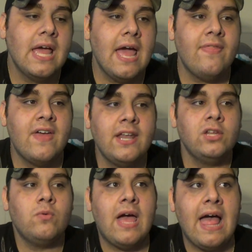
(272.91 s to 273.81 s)
And then
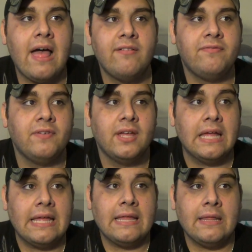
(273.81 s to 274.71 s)
you have
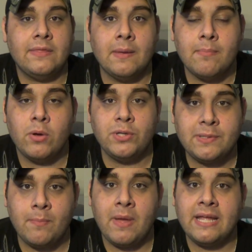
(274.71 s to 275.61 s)
the most
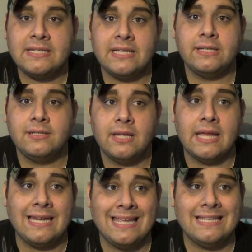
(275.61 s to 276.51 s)
amazing
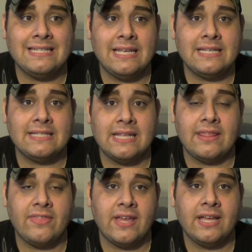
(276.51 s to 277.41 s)
and easiest
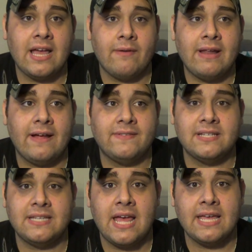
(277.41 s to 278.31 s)
thing I would have to
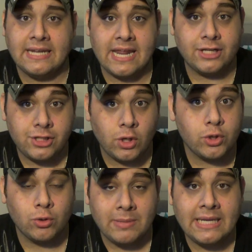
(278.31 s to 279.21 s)
say, and that is
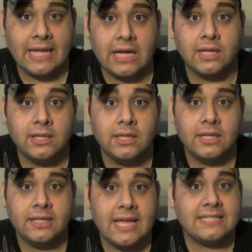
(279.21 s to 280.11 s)
social media.
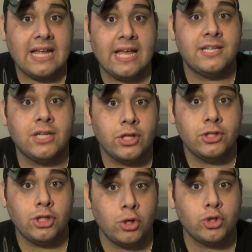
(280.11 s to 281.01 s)
Yes guys,
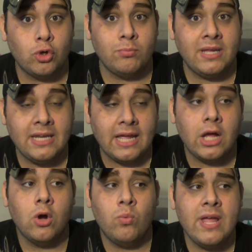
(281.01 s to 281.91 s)
social media.
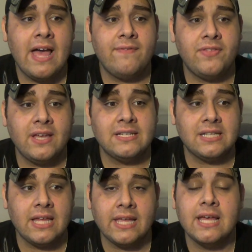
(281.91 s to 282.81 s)
We have things
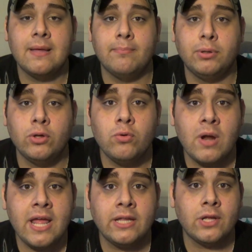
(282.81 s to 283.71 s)
like
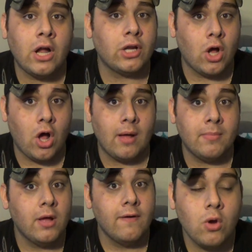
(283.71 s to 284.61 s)
Blu-ray.com.
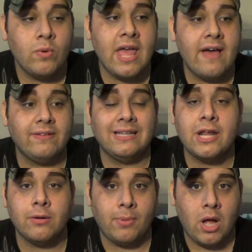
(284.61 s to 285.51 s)
We have
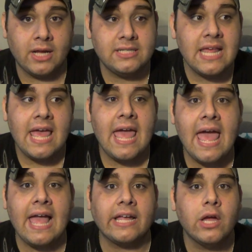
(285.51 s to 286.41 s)
Letterboxd.
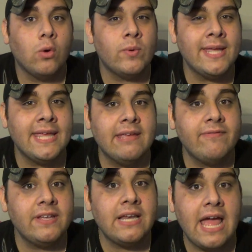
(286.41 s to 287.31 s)
Heck, we
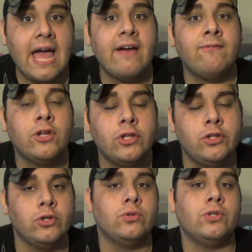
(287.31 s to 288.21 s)
even have
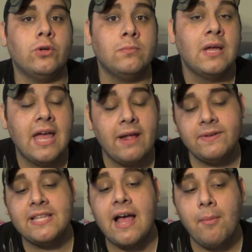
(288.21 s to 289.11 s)
YouTube.
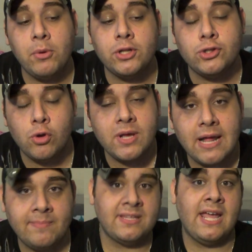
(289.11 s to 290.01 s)
Every time we do an
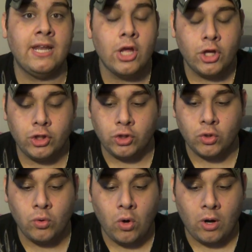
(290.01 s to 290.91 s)
update,
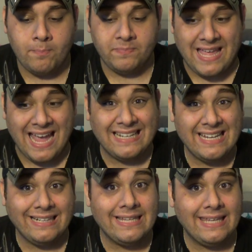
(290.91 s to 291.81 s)
you are
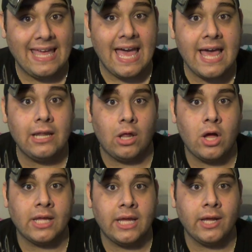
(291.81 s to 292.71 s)
technically
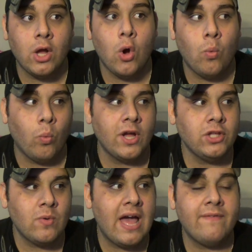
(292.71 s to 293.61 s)
cataloging what
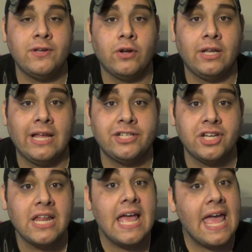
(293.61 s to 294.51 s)
you have in your
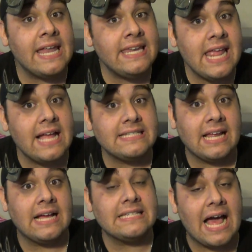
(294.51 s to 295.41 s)
collection. And yes
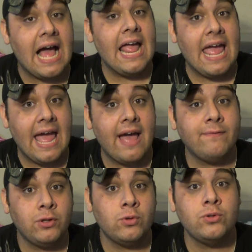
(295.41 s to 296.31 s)
guys, I have
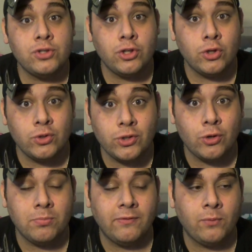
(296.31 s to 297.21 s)
used
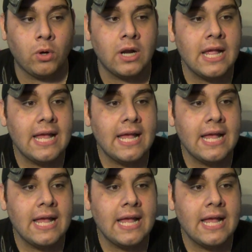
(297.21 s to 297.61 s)
YouTube before